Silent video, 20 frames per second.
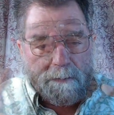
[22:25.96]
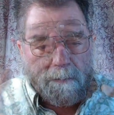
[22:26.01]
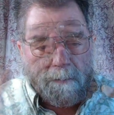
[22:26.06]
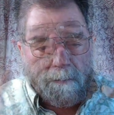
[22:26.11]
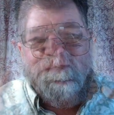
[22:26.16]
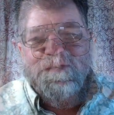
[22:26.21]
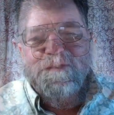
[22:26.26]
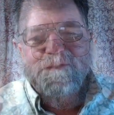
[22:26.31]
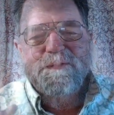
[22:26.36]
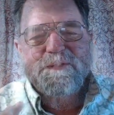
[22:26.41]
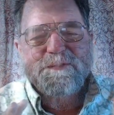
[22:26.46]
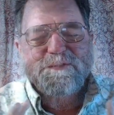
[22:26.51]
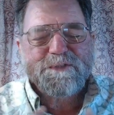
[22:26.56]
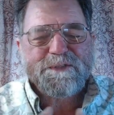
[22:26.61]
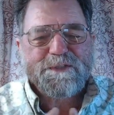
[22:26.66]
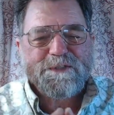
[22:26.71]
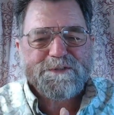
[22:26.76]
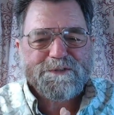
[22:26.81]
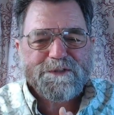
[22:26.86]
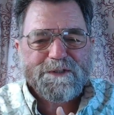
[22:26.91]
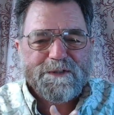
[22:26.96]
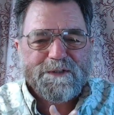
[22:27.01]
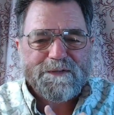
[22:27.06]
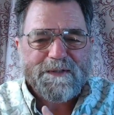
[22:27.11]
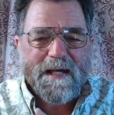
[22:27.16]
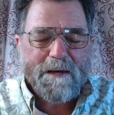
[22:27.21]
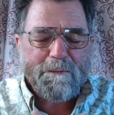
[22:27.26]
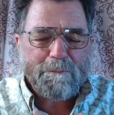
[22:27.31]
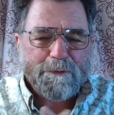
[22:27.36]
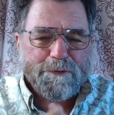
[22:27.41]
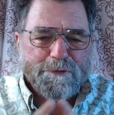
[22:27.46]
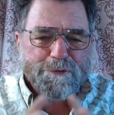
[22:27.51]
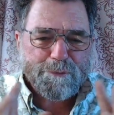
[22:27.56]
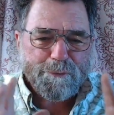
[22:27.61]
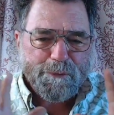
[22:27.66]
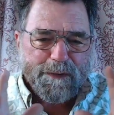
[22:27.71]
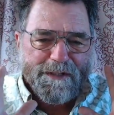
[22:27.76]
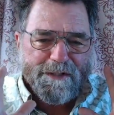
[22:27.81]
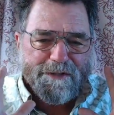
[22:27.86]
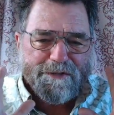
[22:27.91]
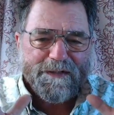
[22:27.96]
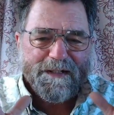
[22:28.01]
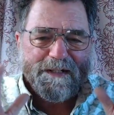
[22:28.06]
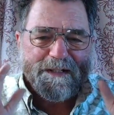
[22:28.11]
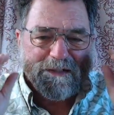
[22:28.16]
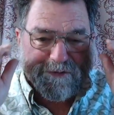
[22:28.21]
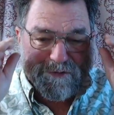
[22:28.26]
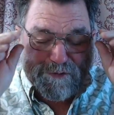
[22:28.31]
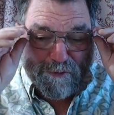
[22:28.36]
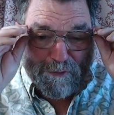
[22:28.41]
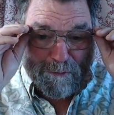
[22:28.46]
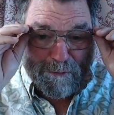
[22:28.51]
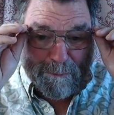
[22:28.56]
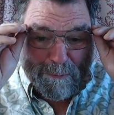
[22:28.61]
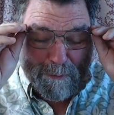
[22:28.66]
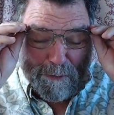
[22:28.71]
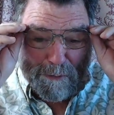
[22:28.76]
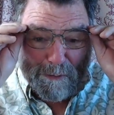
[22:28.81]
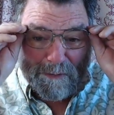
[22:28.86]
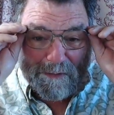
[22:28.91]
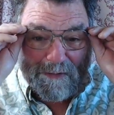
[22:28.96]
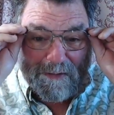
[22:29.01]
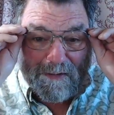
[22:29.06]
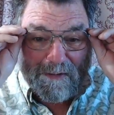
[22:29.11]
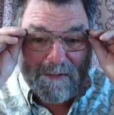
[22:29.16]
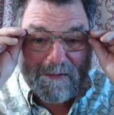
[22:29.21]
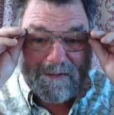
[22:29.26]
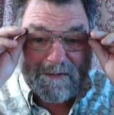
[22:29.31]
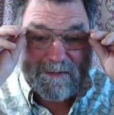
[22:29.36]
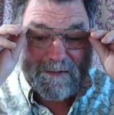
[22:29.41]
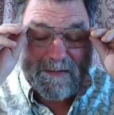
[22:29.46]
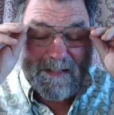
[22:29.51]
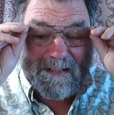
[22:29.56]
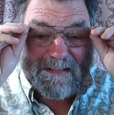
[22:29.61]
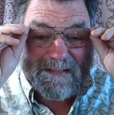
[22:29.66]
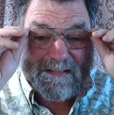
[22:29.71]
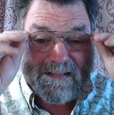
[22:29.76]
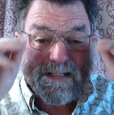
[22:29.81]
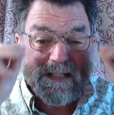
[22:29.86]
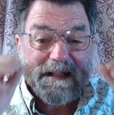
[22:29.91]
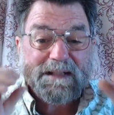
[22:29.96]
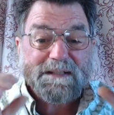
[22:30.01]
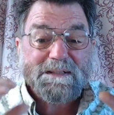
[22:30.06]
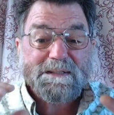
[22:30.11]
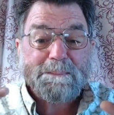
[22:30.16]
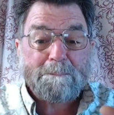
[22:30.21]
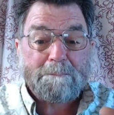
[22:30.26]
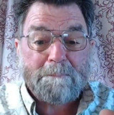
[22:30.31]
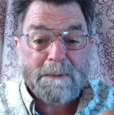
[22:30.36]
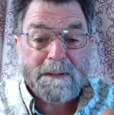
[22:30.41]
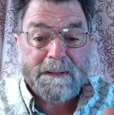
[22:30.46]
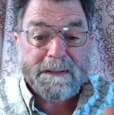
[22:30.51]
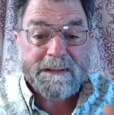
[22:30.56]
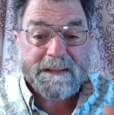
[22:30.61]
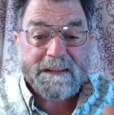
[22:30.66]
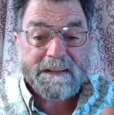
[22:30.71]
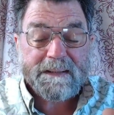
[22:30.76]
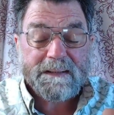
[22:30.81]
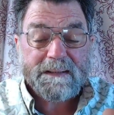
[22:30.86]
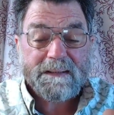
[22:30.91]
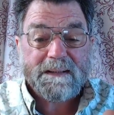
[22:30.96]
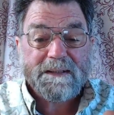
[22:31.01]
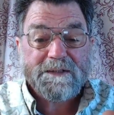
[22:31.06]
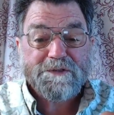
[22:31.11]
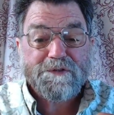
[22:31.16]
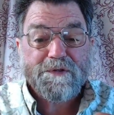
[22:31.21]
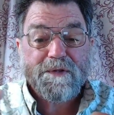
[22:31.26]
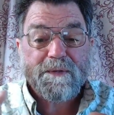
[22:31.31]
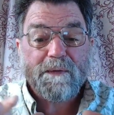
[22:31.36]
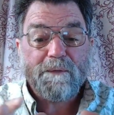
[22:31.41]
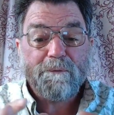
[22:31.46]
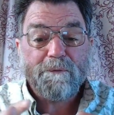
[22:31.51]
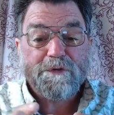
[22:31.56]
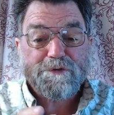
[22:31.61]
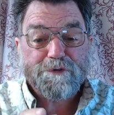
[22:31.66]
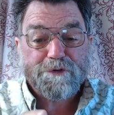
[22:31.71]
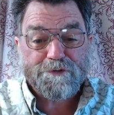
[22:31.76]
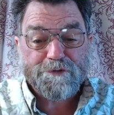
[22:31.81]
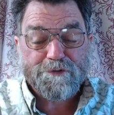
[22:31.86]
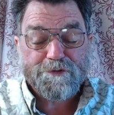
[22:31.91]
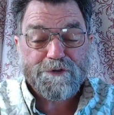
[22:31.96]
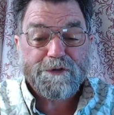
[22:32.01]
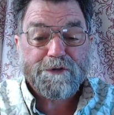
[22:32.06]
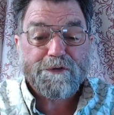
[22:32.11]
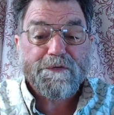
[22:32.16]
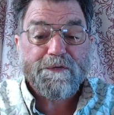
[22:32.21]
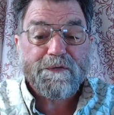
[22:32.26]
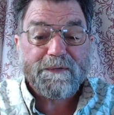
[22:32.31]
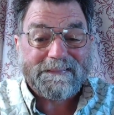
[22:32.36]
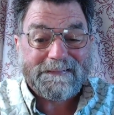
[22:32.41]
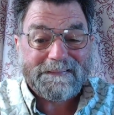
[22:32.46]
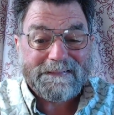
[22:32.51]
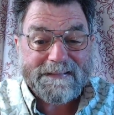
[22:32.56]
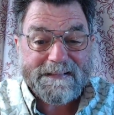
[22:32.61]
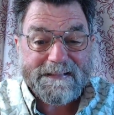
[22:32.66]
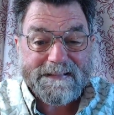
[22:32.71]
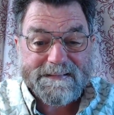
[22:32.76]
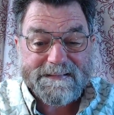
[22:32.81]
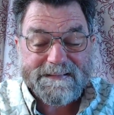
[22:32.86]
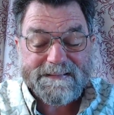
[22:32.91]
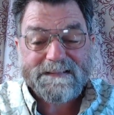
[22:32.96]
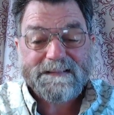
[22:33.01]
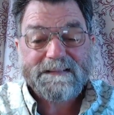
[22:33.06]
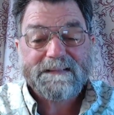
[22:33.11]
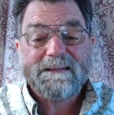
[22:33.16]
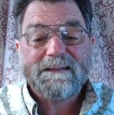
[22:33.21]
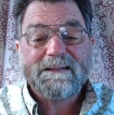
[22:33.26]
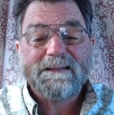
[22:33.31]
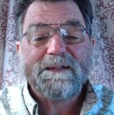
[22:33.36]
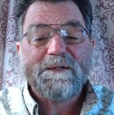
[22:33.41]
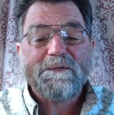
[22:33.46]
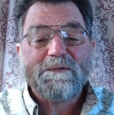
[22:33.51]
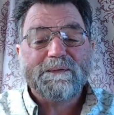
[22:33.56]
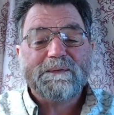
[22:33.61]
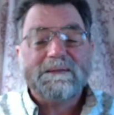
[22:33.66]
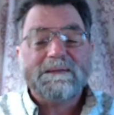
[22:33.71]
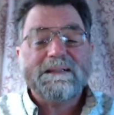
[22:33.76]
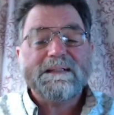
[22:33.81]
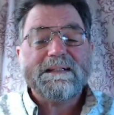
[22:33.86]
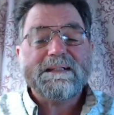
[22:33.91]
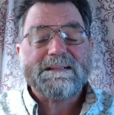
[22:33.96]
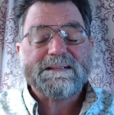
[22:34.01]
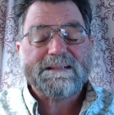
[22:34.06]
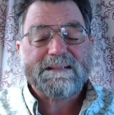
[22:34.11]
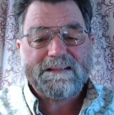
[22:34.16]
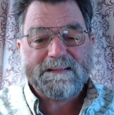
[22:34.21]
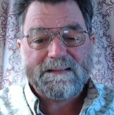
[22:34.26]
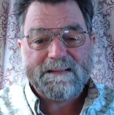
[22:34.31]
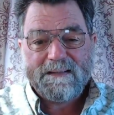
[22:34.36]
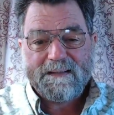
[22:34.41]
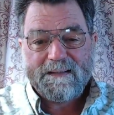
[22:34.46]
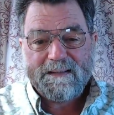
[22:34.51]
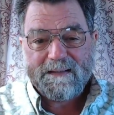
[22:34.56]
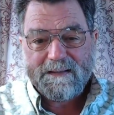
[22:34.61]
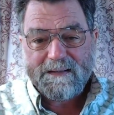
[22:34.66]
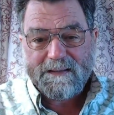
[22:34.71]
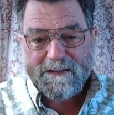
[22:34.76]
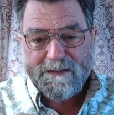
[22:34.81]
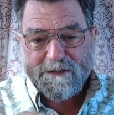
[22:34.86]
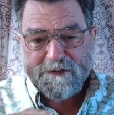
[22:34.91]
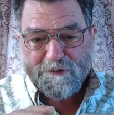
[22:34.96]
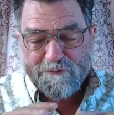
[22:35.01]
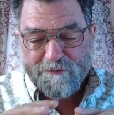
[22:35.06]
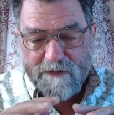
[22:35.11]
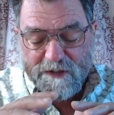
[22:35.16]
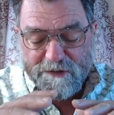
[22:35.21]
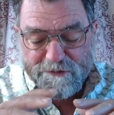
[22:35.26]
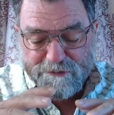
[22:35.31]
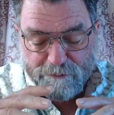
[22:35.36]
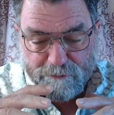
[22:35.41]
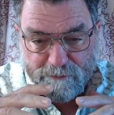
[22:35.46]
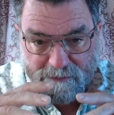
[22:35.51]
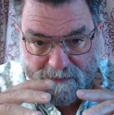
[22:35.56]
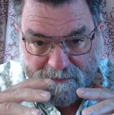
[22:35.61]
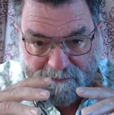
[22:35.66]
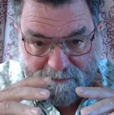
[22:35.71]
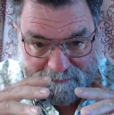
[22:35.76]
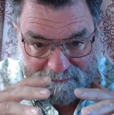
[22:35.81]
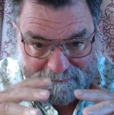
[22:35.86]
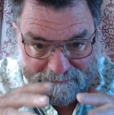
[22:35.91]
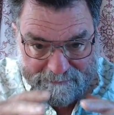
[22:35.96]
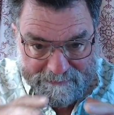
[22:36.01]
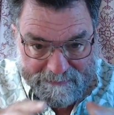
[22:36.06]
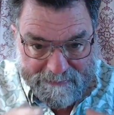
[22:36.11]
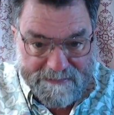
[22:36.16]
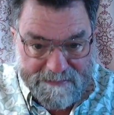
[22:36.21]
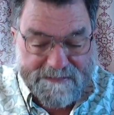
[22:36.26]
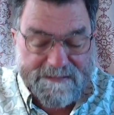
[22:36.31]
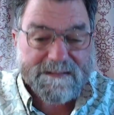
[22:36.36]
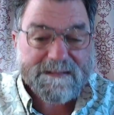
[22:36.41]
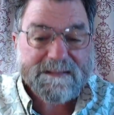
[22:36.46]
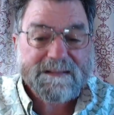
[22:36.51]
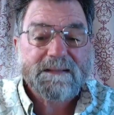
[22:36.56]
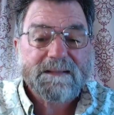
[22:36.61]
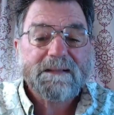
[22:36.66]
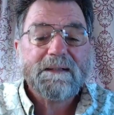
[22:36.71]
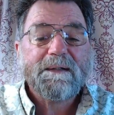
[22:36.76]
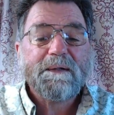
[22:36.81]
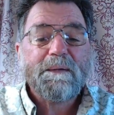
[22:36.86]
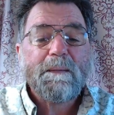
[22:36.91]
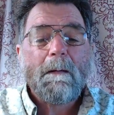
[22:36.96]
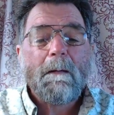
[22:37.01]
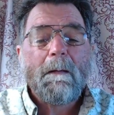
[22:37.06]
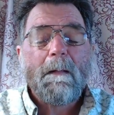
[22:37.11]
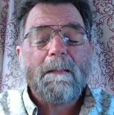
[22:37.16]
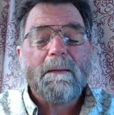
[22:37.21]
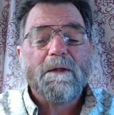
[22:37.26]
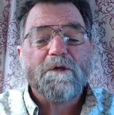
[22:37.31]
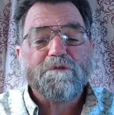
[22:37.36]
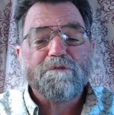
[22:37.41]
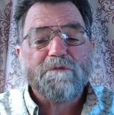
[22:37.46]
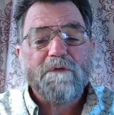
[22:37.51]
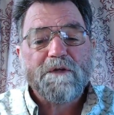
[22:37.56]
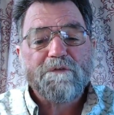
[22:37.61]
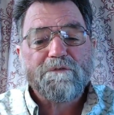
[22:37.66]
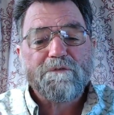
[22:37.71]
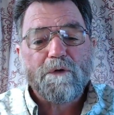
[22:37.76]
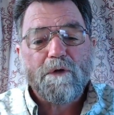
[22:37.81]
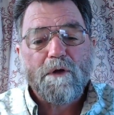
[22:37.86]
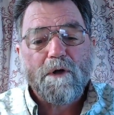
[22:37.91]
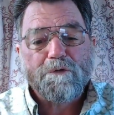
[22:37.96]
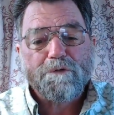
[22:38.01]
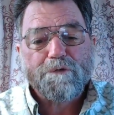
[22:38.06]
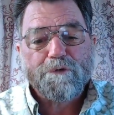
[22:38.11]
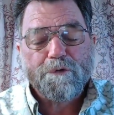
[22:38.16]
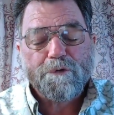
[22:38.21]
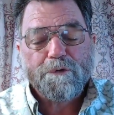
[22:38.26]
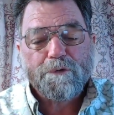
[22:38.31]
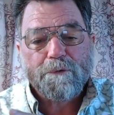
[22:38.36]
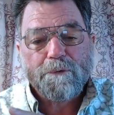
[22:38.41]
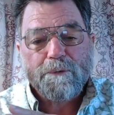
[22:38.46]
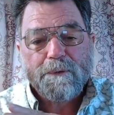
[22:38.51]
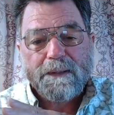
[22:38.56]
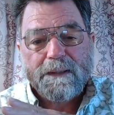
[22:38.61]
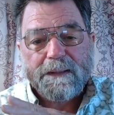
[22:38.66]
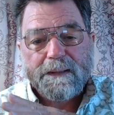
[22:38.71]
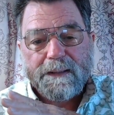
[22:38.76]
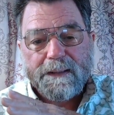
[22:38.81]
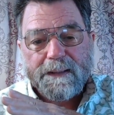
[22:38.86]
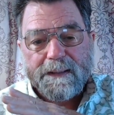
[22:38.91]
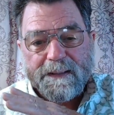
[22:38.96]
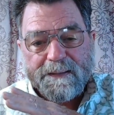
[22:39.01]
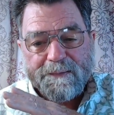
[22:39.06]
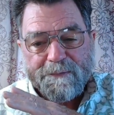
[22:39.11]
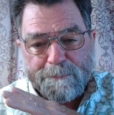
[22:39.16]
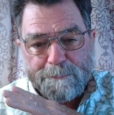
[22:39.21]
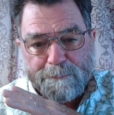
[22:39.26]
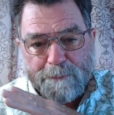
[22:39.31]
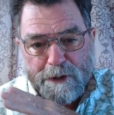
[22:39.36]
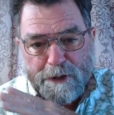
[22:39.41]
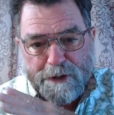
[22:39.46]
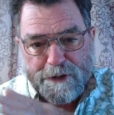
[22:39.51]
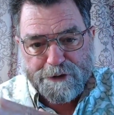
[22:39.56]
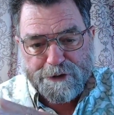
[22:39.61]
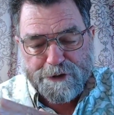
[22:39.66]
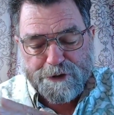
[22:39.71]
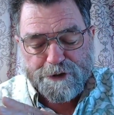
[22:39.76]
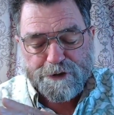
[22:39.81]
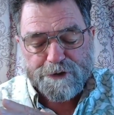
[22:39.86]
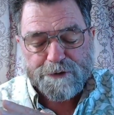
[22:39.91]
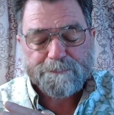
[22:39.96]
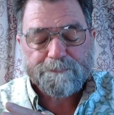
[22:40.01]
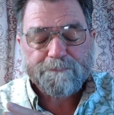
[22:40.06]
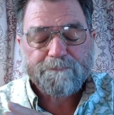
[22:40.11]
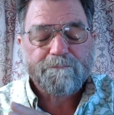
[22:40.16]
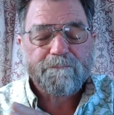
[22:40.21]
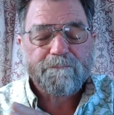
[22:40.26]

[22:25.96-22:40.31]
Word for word: It's interesting, isn't it? That which we think is so important here in the United States, money, is the, it's considered the least. The least. He that is faithful in the least is faithful also in the much.